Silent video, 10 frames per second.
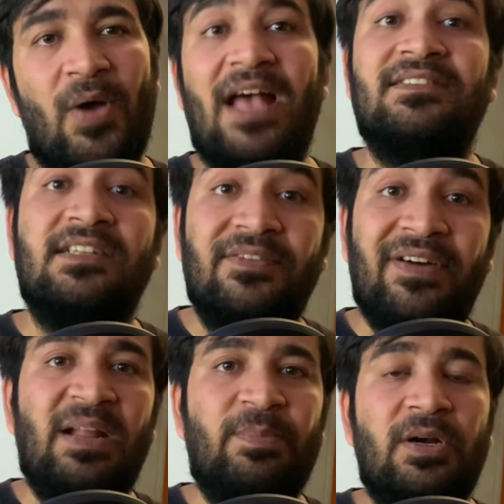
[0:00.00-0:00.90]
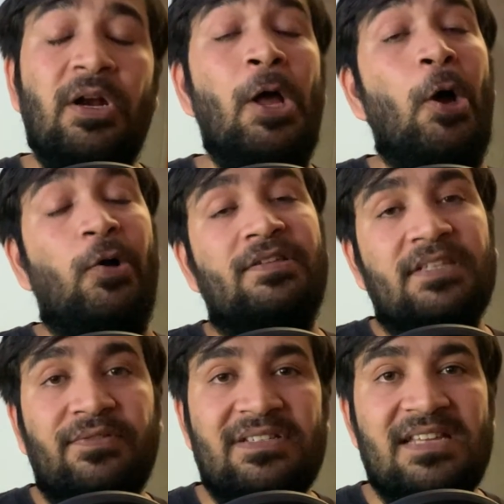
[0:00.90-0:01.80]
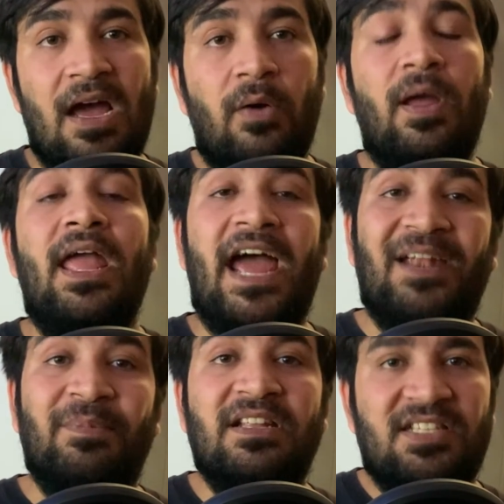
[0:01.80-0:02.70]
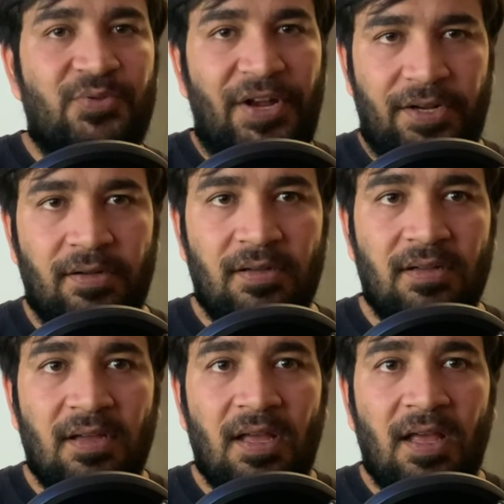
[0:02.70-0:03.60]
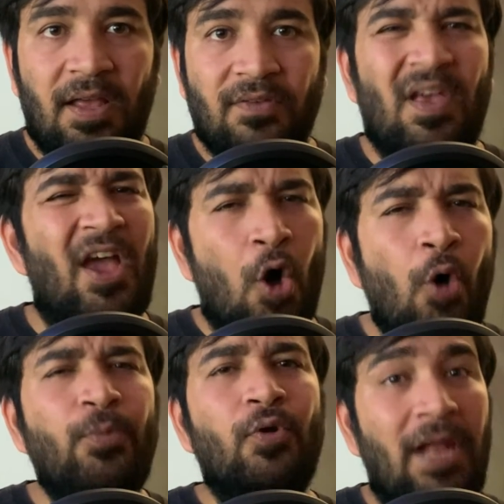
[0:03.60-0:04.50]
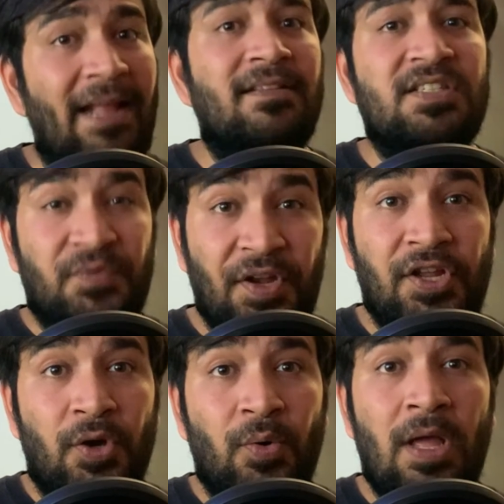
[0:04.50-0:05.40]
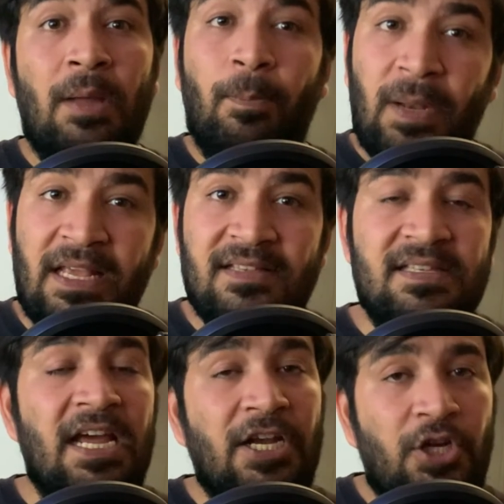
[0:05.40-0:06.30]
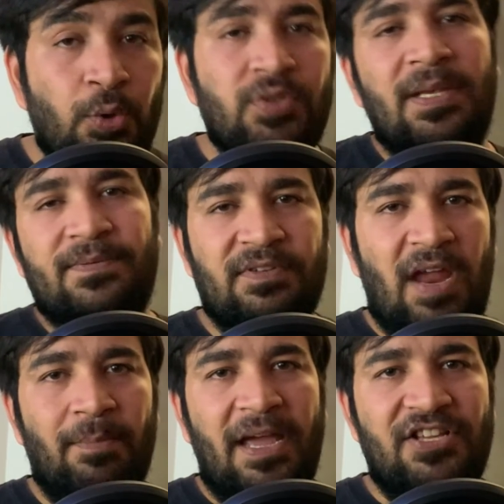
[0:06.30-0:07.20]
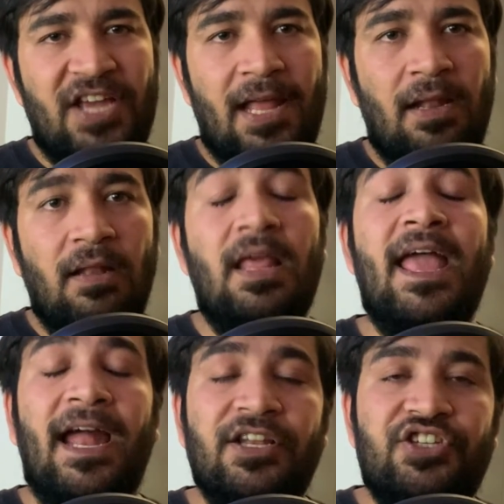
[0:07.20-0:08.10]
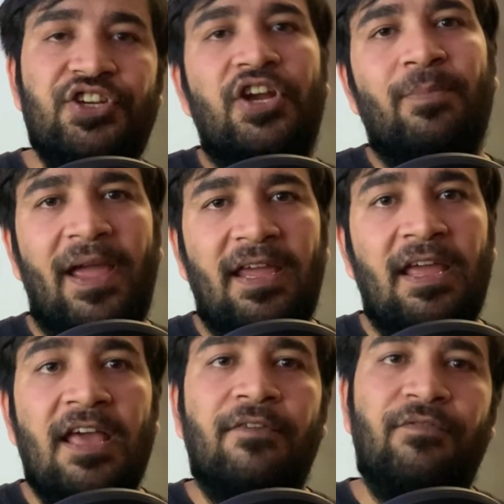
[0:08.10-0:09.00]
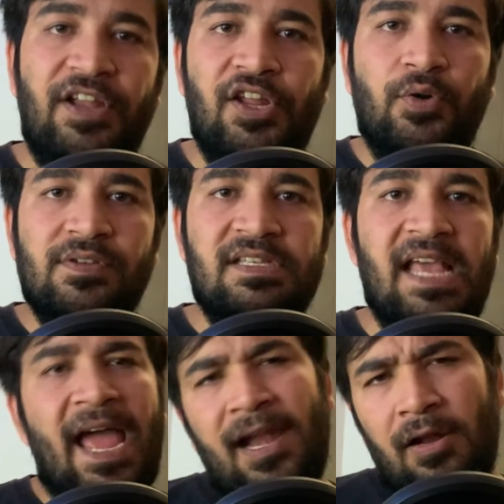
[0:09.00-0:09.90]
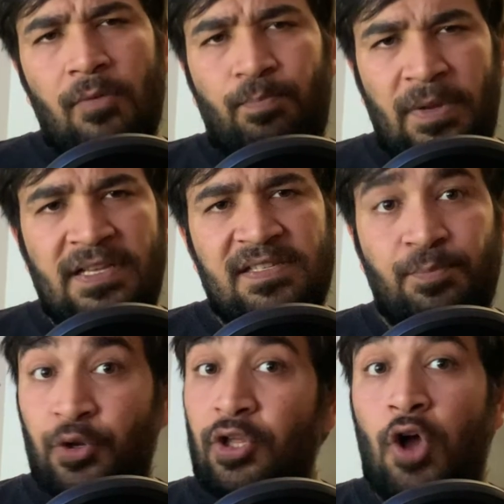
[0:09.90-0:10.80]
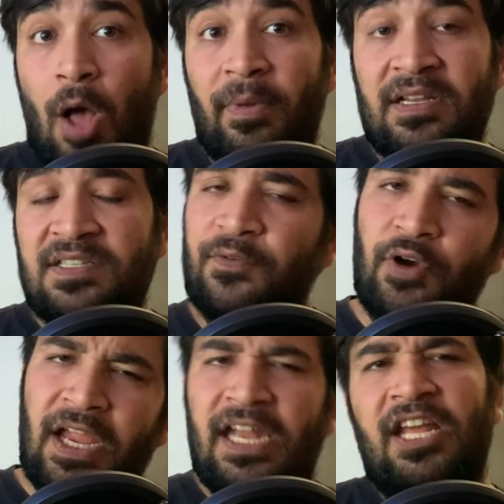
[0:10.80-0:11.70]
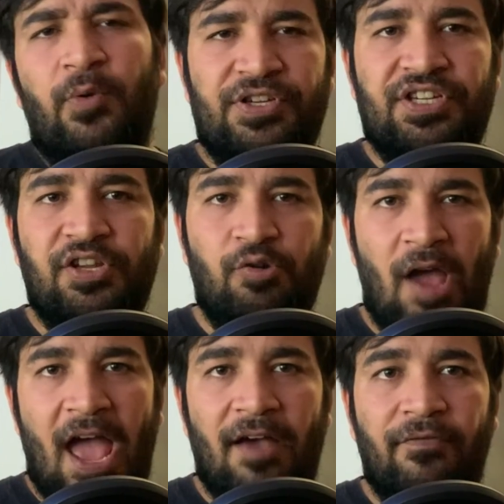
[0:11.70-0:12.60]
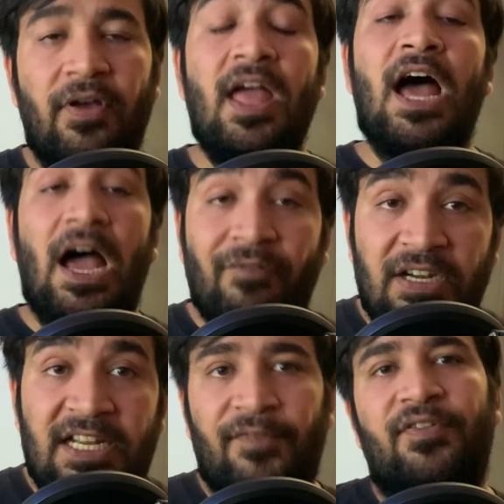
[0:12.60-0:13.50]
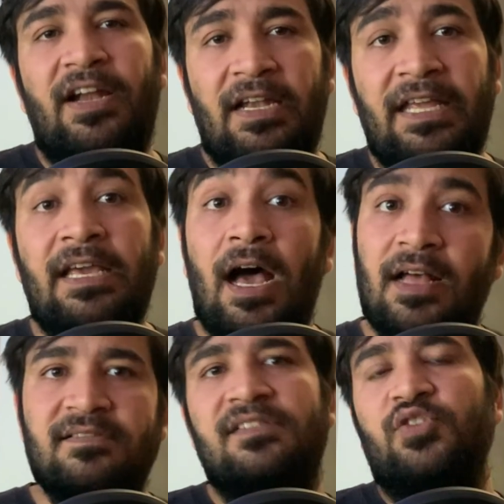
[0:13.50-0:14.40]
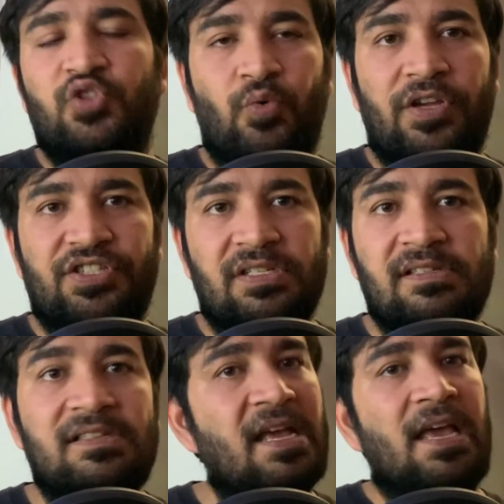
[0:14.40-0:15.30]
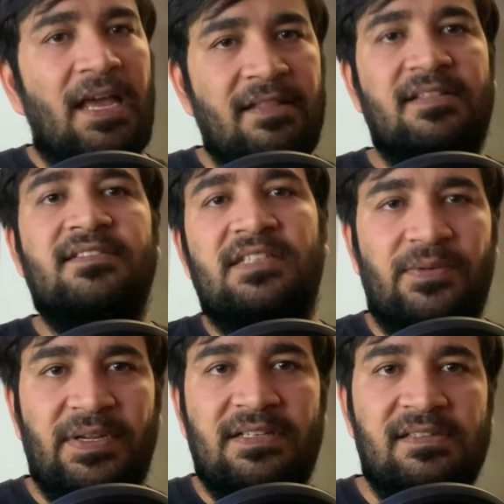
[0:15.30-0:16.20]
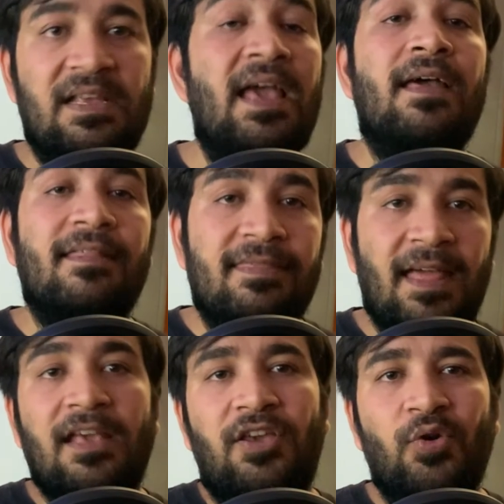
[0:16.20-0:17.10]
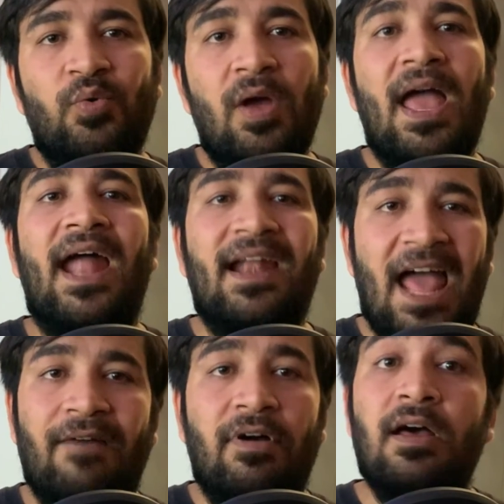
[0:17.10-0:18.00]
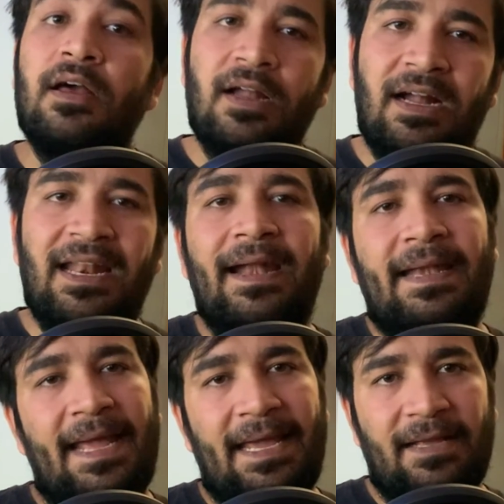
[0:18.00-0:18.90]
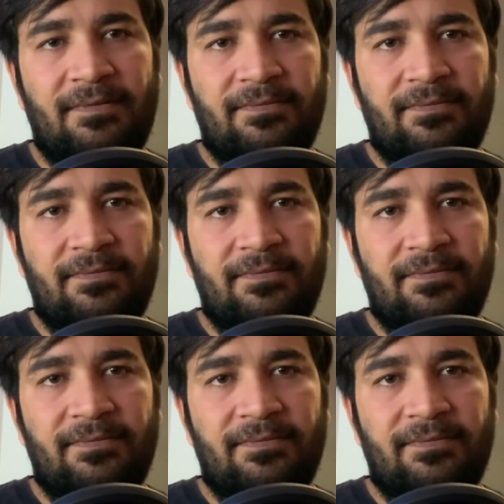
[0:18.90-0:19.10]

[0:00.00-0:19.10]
as a developer or servicenow administrator so I hope you like this video. Please do subscribe my channel and share my videos and please put the comments for any question you have. I will definitely answer those questions in this series. Thank you and have a great day.